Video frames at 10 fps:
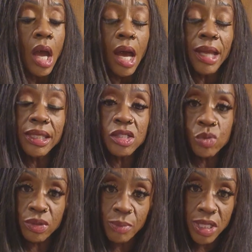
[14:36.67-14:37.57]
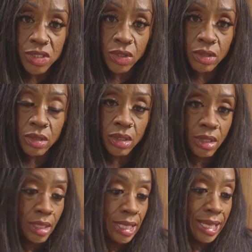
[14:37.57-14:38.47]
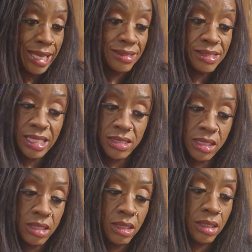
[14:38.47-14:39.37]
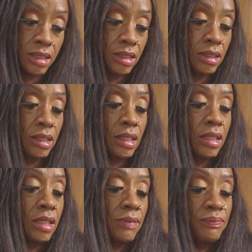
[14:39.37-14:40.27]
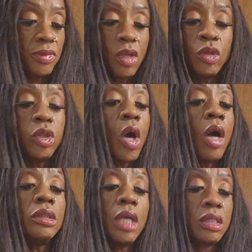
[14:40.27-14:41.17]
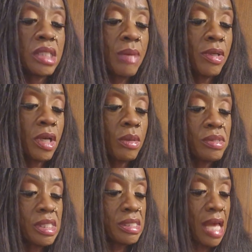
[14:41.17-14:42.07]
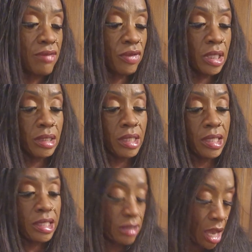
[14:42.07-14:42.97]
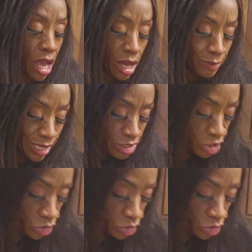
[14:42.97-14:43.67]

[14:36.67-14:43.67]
onions with mustard and seasoning? Long time ago, it's this African lady. Oh man, I just